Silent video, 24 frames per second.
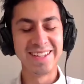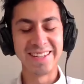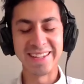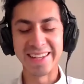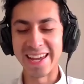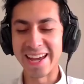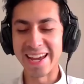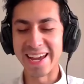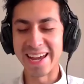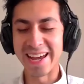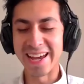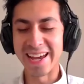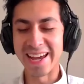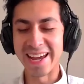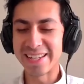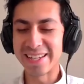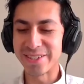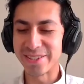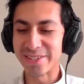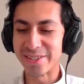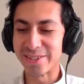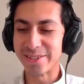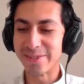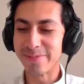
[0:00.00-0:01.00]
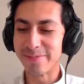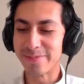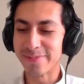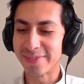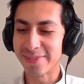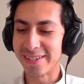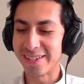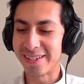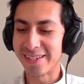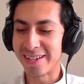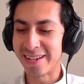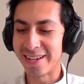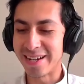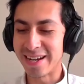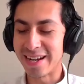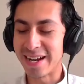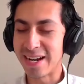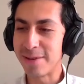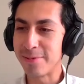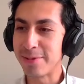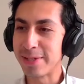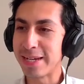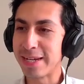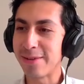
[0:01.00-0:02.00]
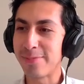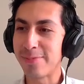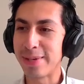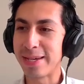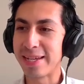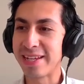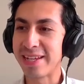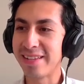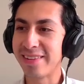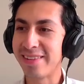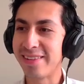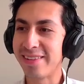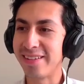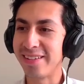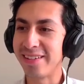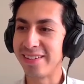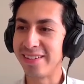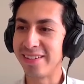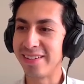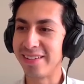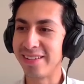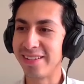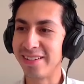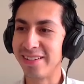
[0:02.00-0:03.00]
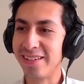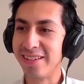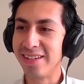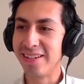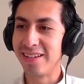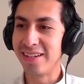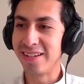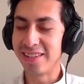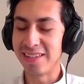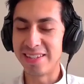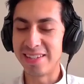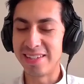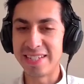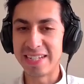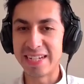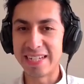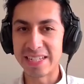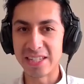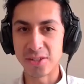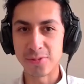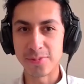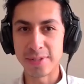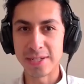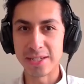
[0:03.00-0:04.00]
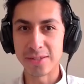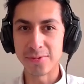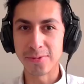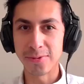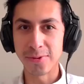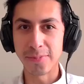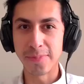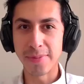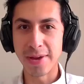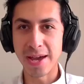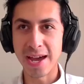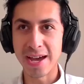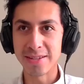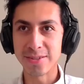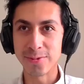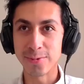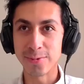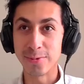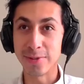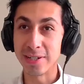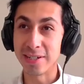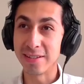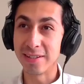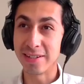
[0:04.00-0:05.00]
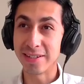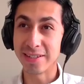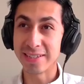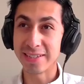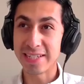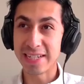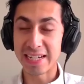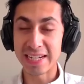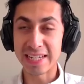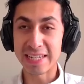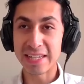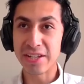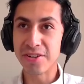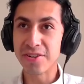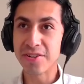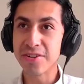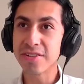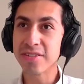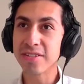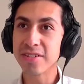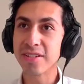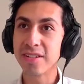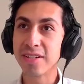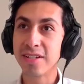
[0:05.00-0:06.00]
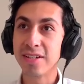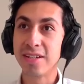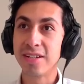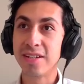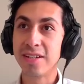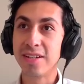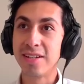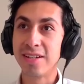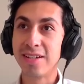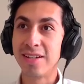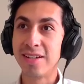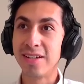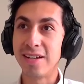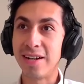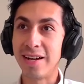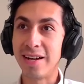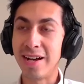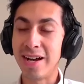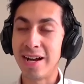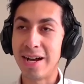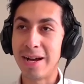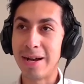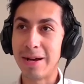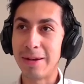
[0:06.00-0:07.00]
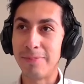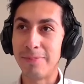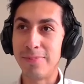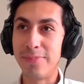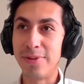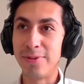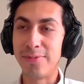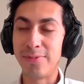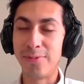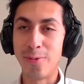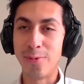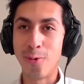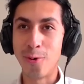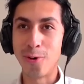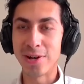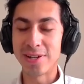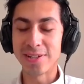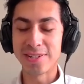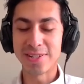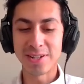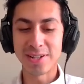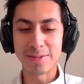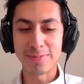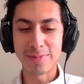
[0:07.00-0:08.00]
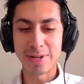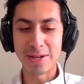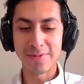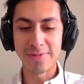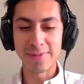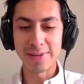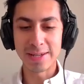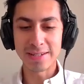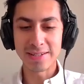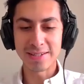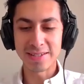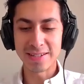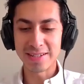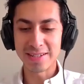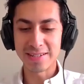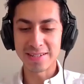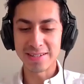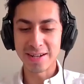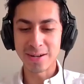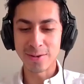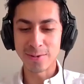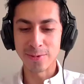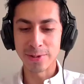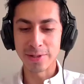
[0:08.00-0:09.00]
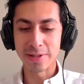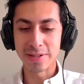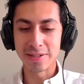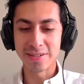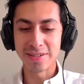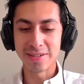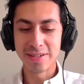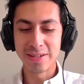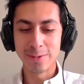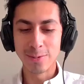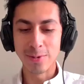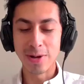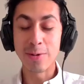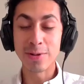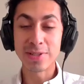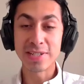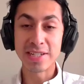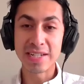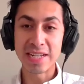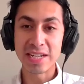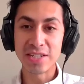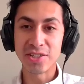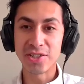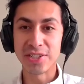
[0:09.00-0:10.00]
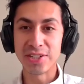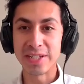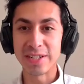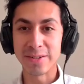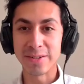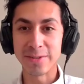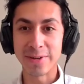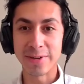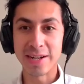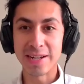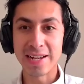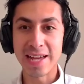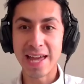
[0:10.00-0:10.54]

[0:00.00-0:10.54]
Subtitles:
Yeah, dude. I mean, I've been in the dating space for the past like 10 years. Before I started my business, I was an engineer, right?